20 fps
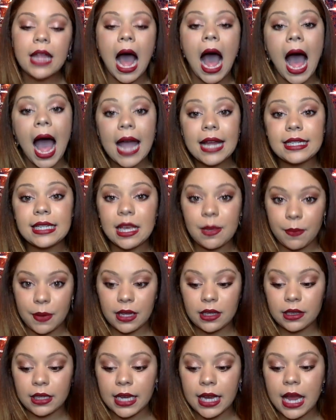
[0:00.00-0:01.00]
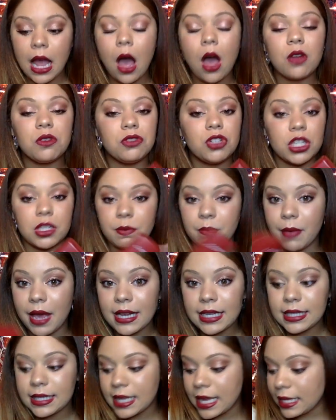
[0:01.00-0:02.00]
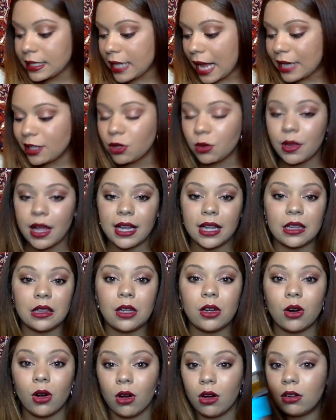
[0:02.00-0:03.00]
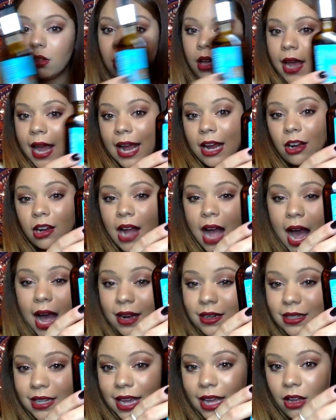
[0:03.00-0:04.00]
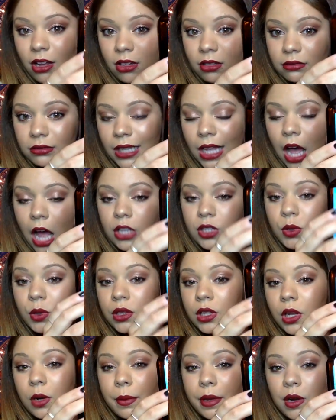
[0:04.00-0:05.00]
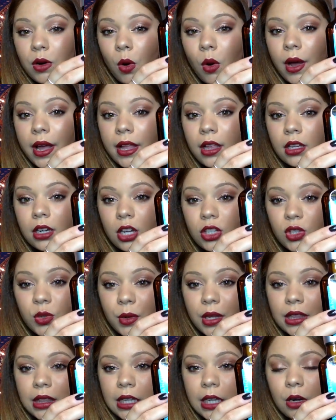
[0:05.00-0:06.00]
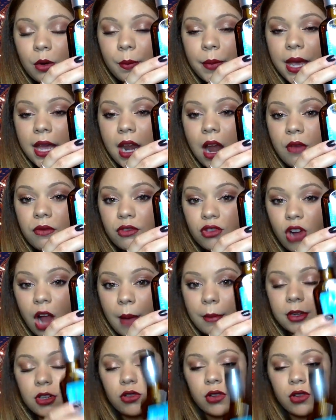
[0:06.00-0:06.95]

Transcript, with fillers: I typically just mix this. I do like a little hair cocktail. I'll do a little bit of oil and I'll do a little bit of trauma